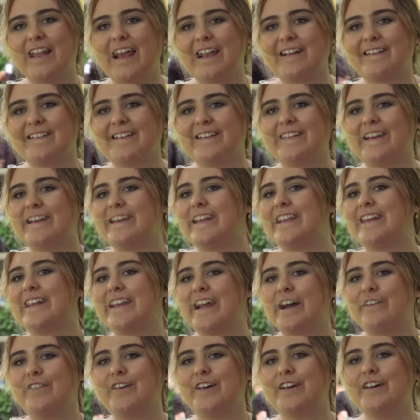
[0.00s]
Luxon, and any
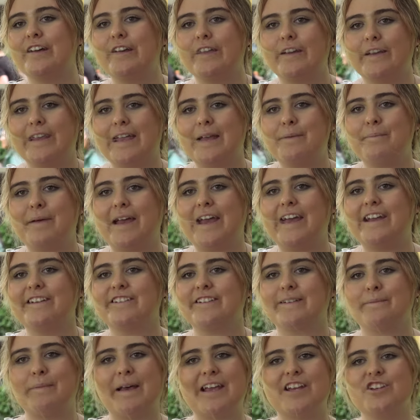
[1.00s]
other MPs,
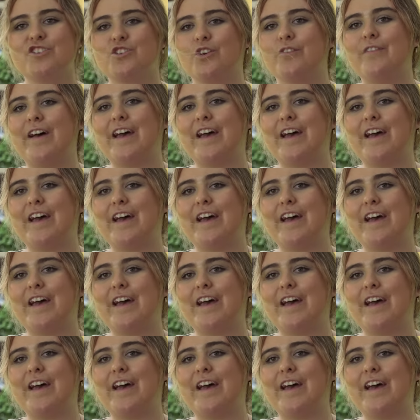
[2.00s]
just making sure